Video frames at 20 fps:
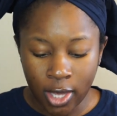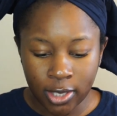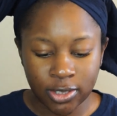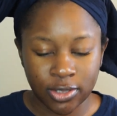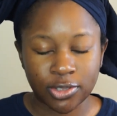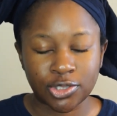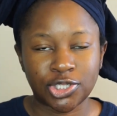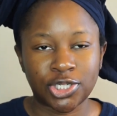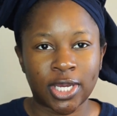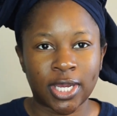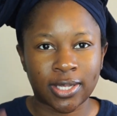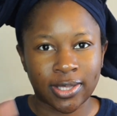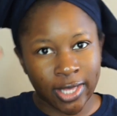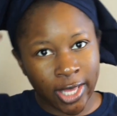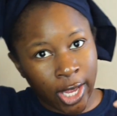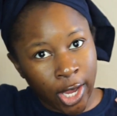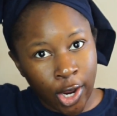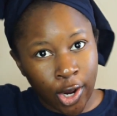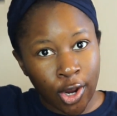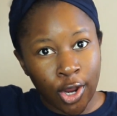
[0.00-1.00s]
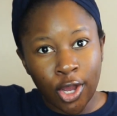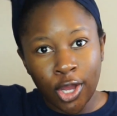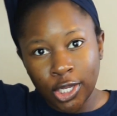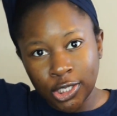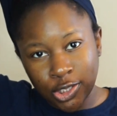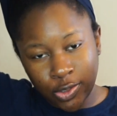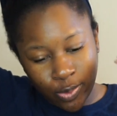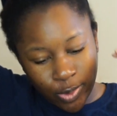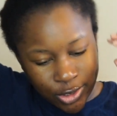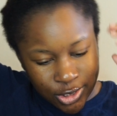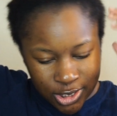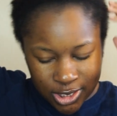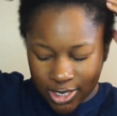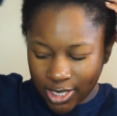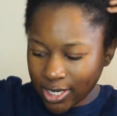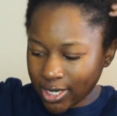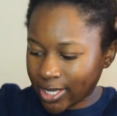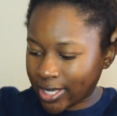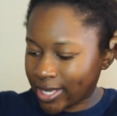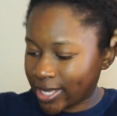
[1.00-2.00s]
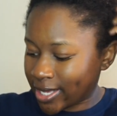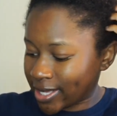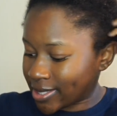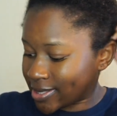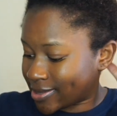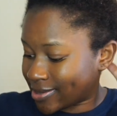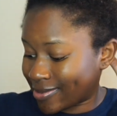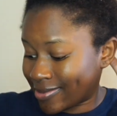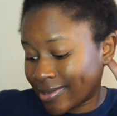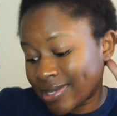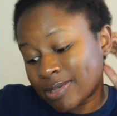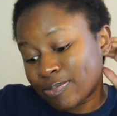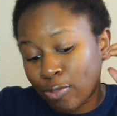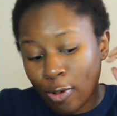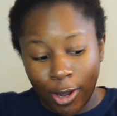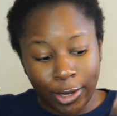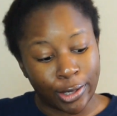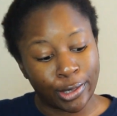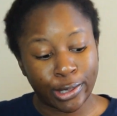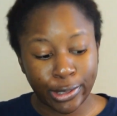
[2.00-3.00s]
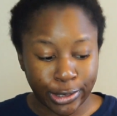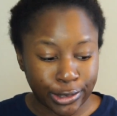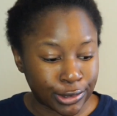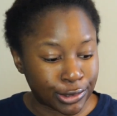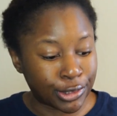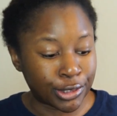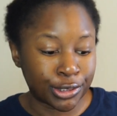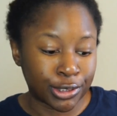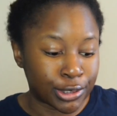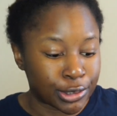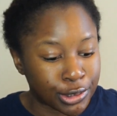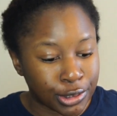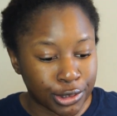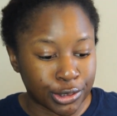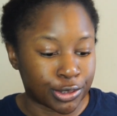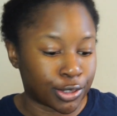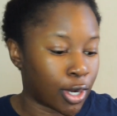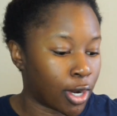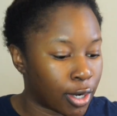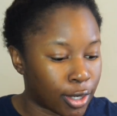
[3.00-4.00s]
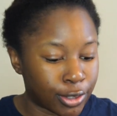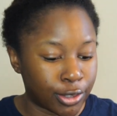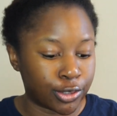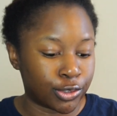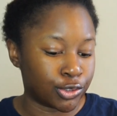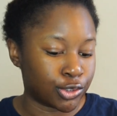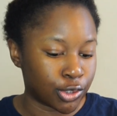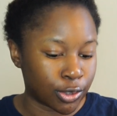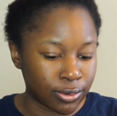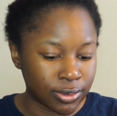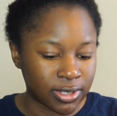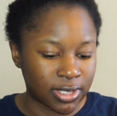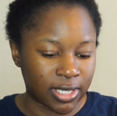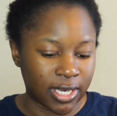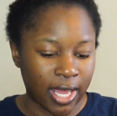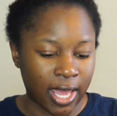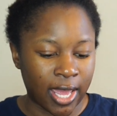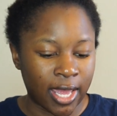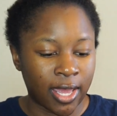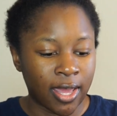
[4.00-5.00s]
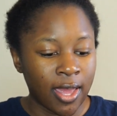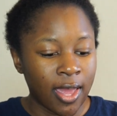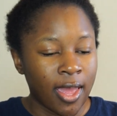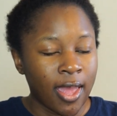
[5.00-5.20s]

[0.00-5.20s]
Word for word: so check there so we're just gonna get into this product because this is the start of the show today